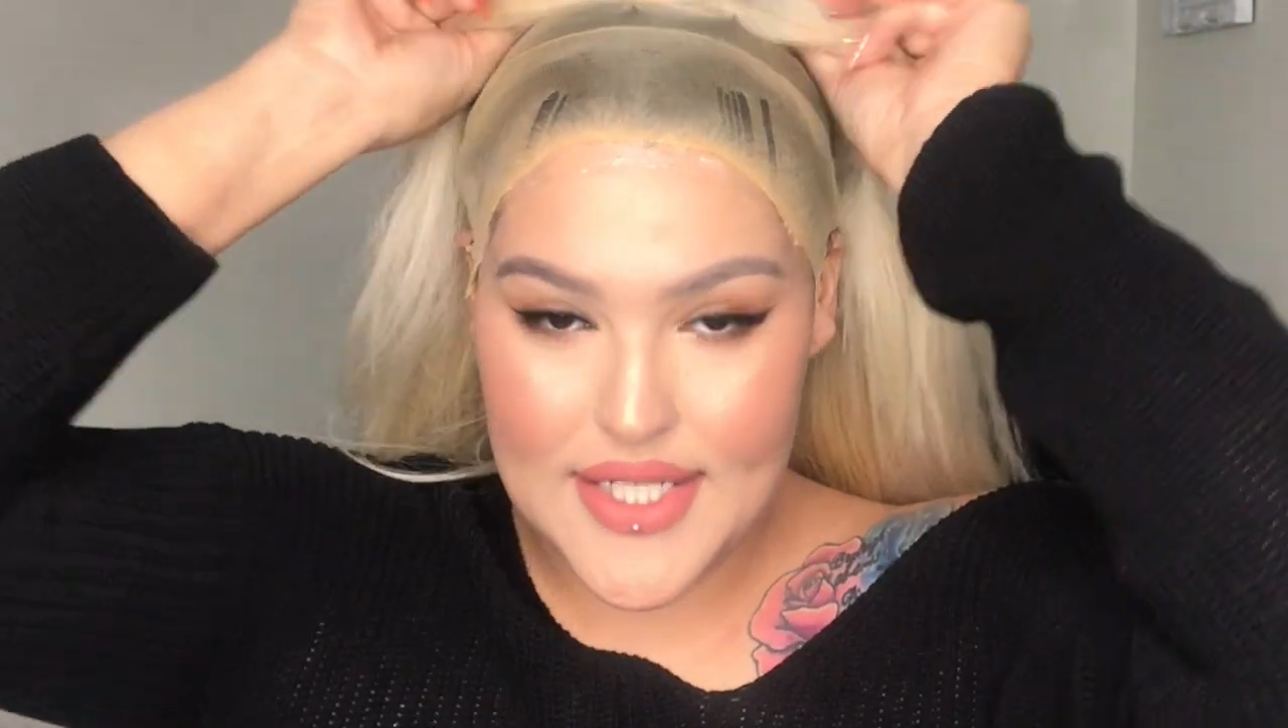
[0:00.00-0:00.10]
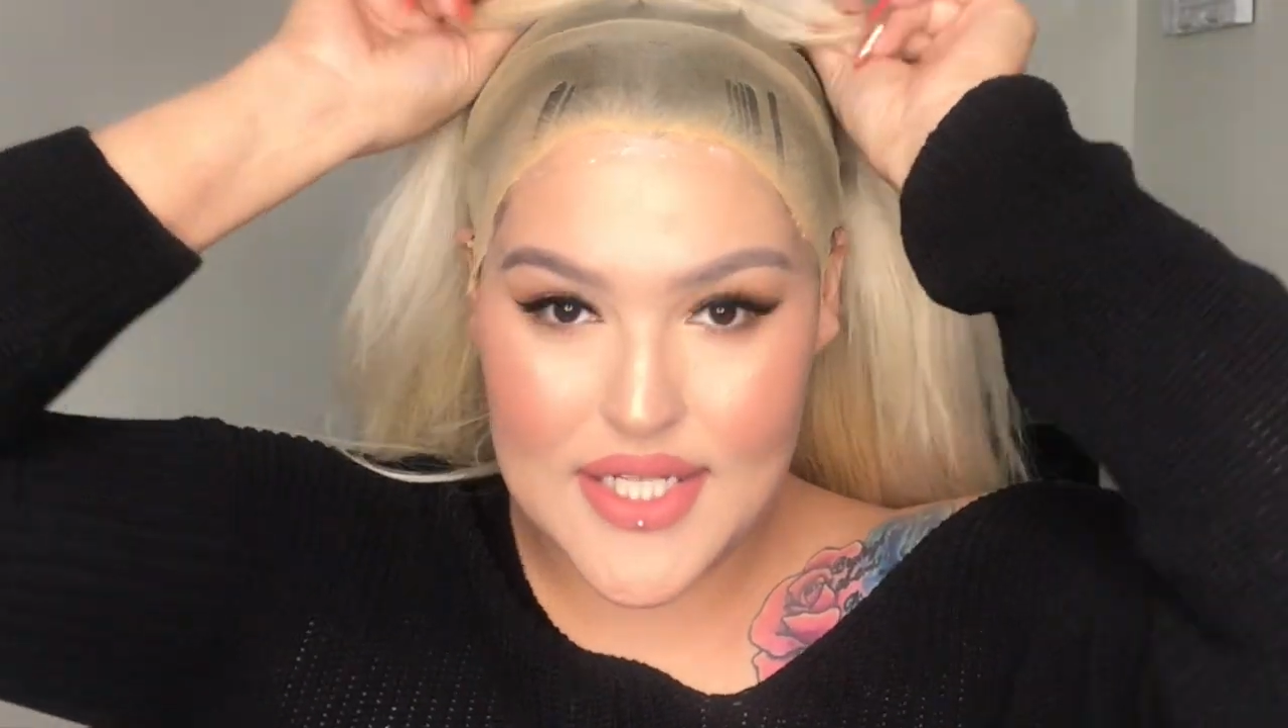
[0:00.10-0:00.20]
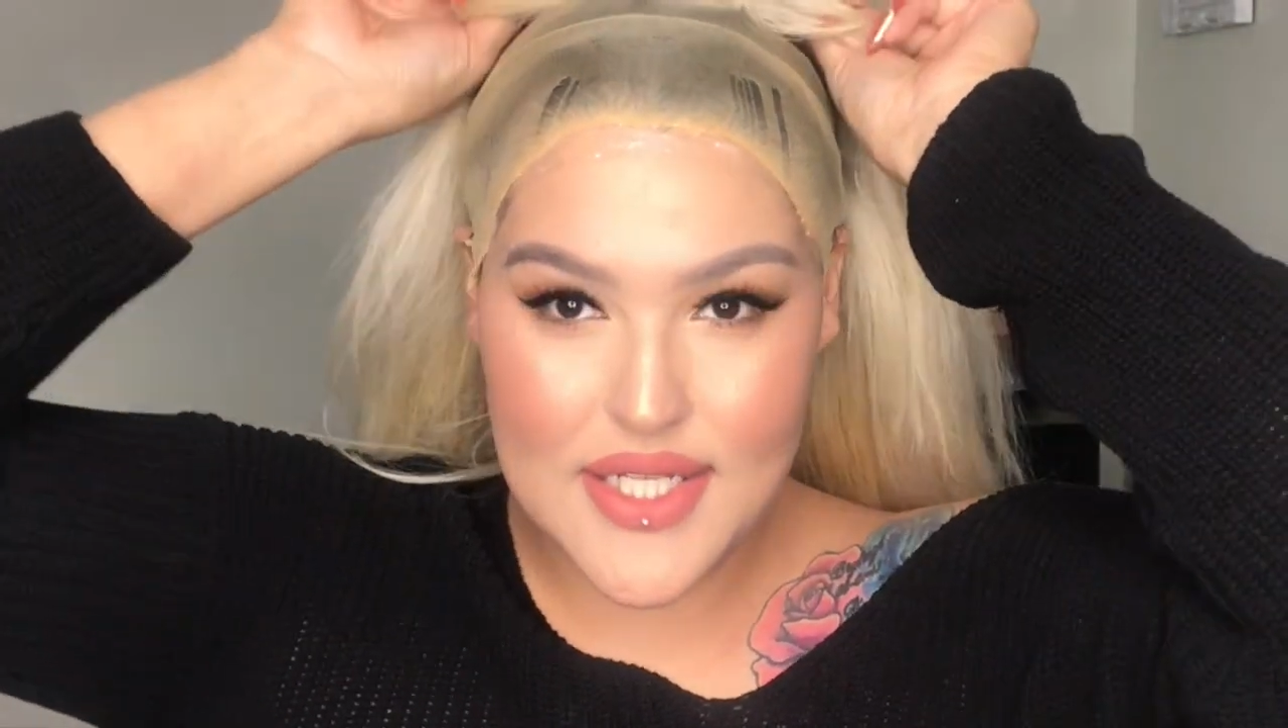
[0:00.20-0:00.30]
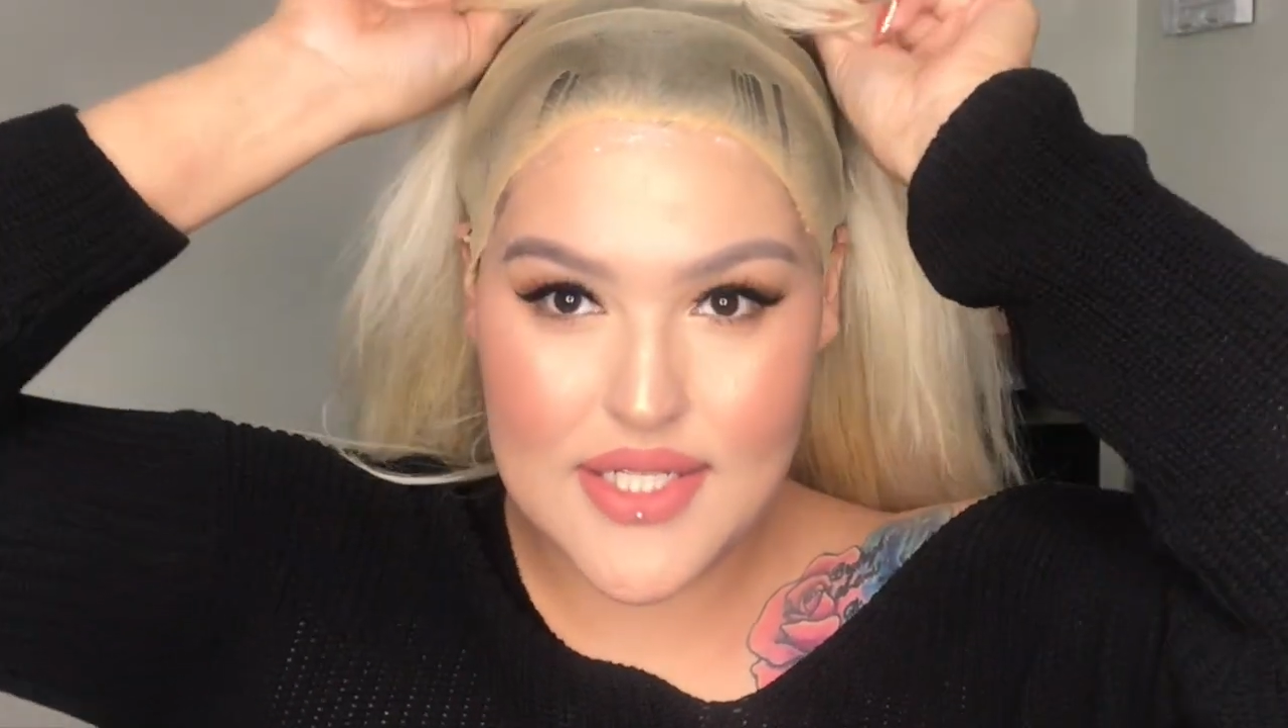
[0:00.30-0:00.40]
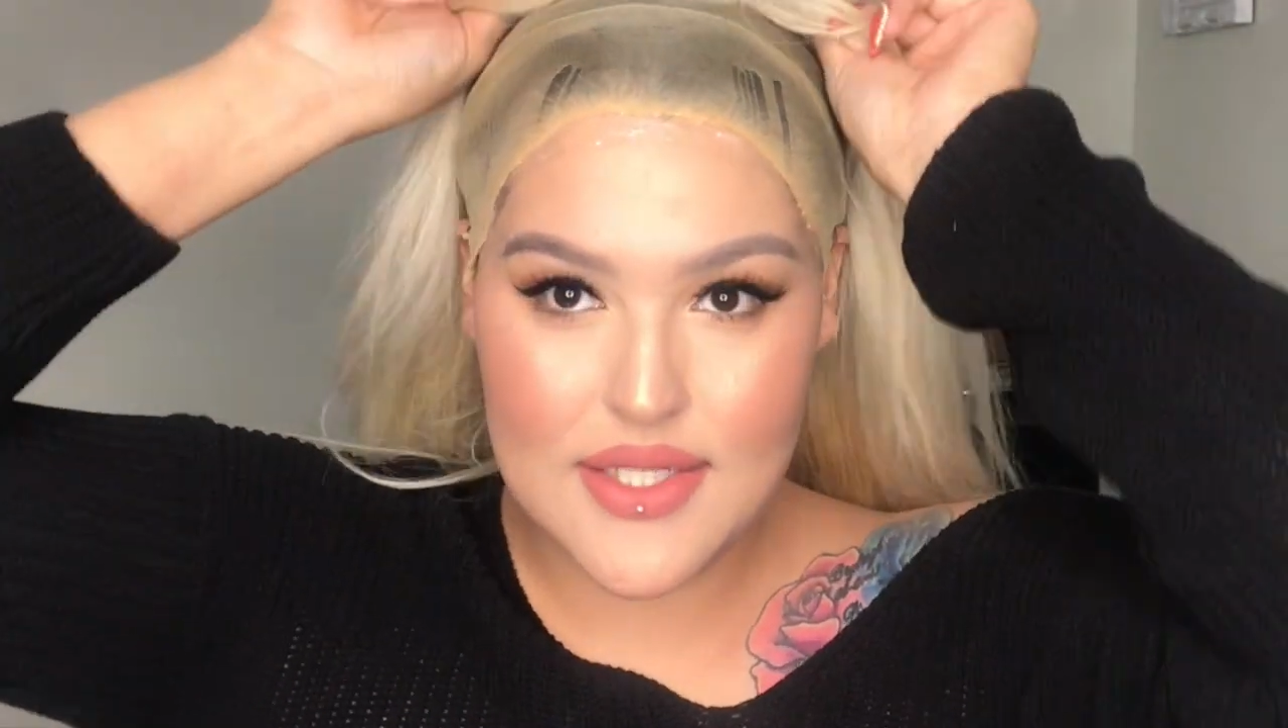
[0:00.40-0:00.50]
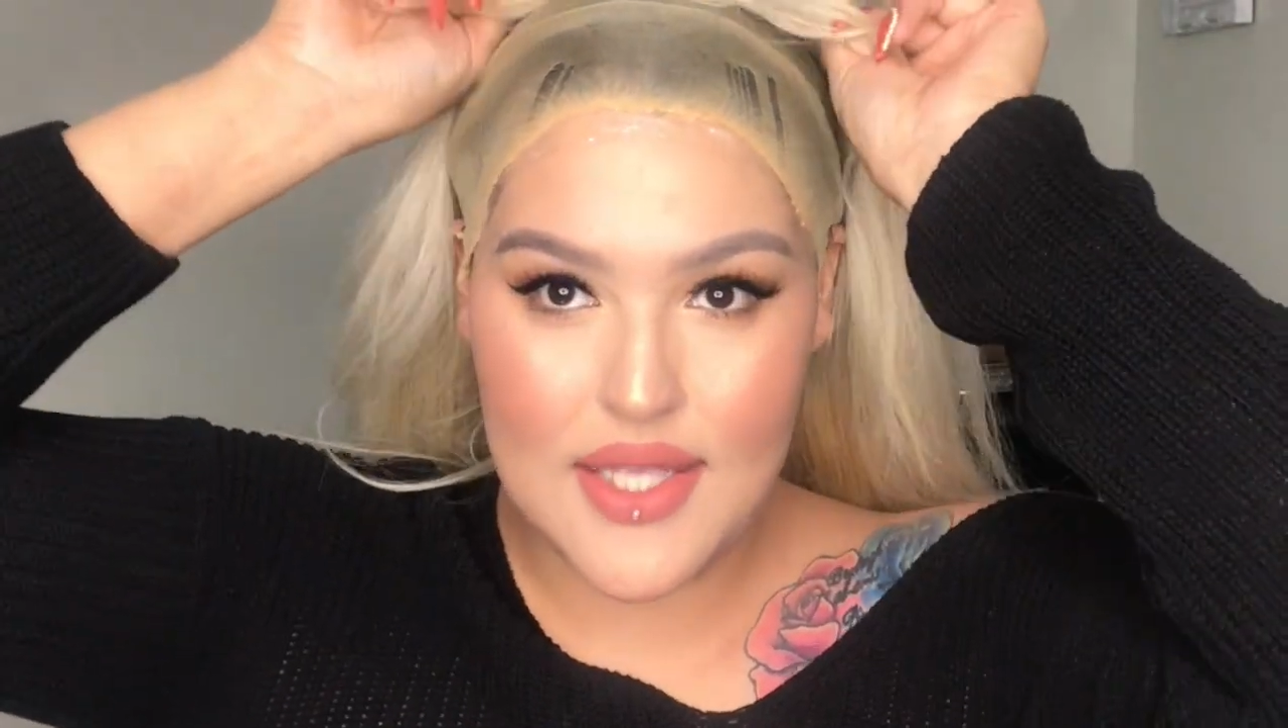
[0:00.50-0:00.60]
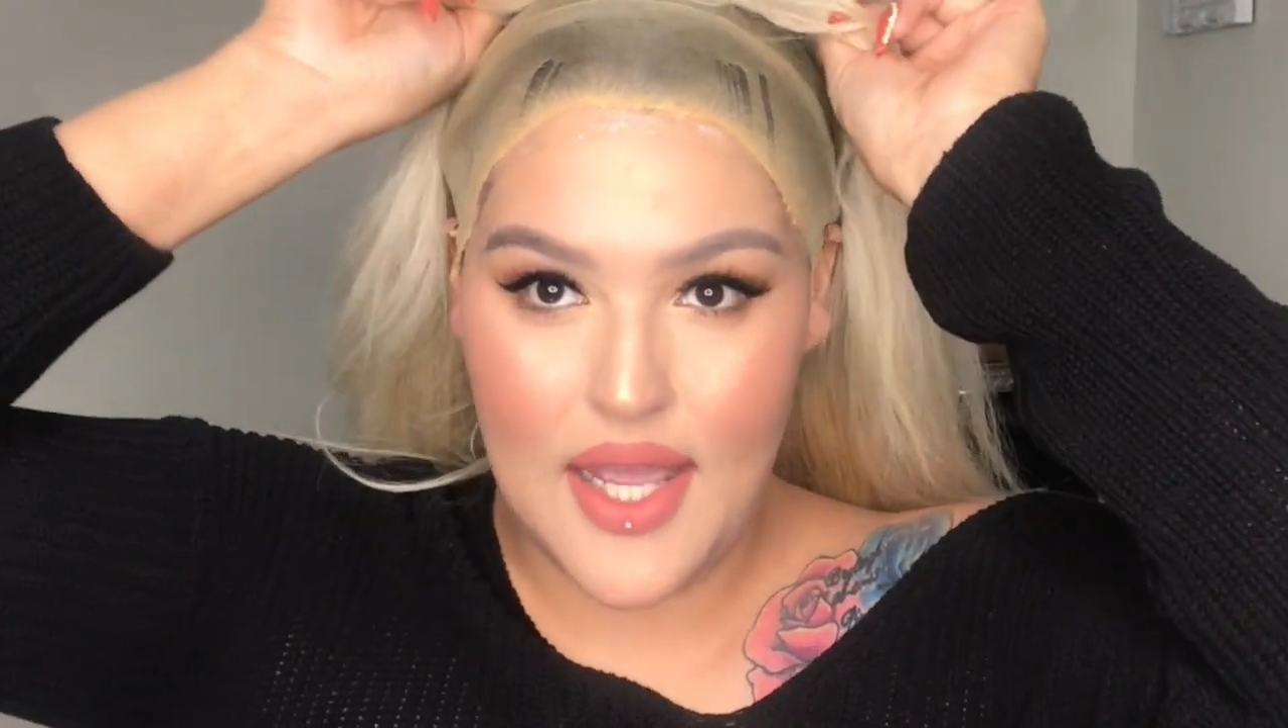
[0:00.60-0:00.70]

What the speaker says: it does